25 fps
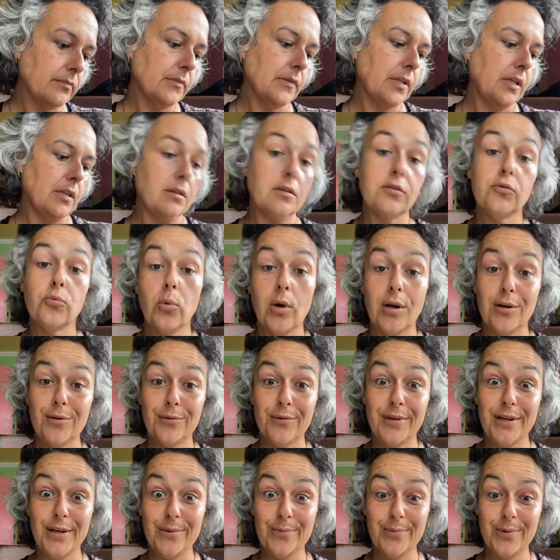Do you want to
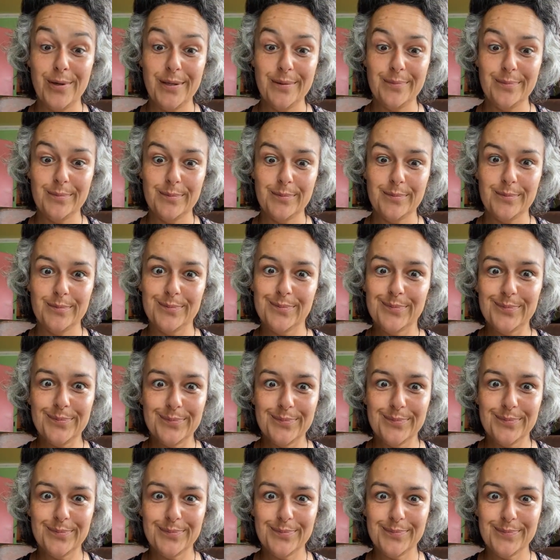read one?
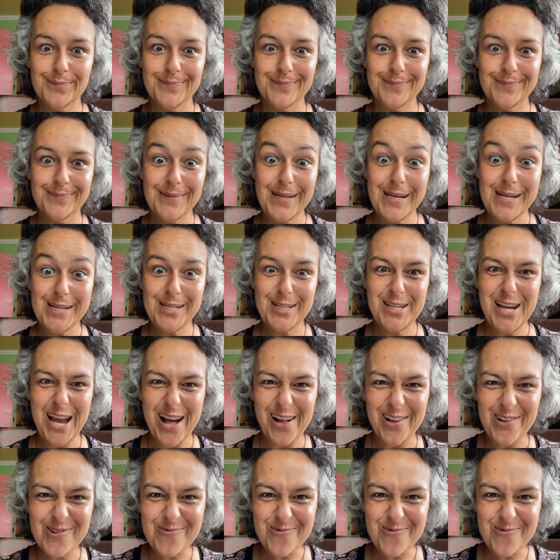Shall